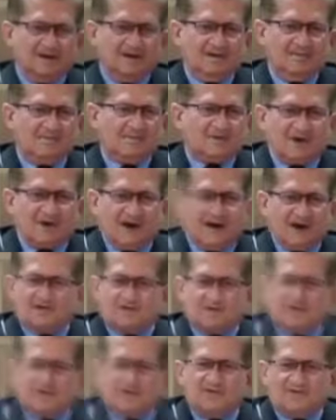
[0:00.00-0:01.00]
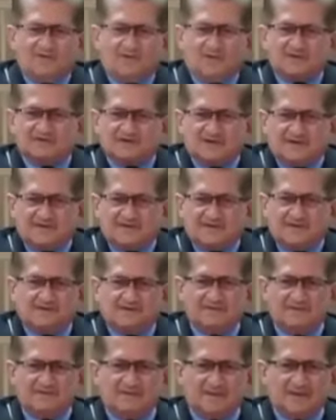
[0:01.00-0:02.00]
prayer 24/7,
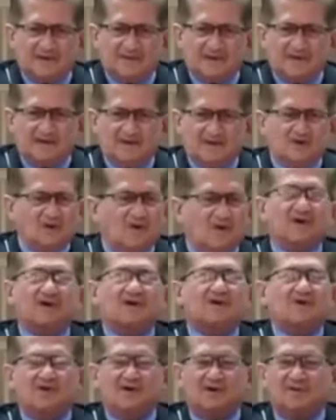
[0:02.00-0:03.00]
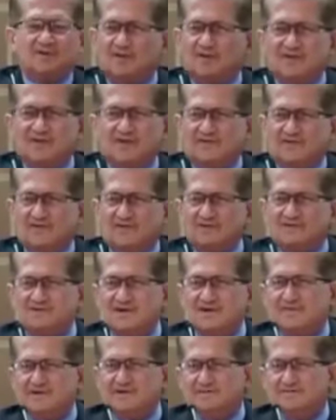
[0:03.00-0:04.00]
talking to him
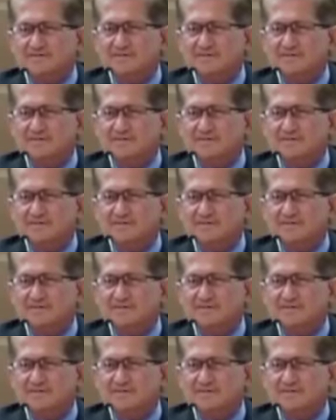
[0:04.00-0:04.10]
24/7,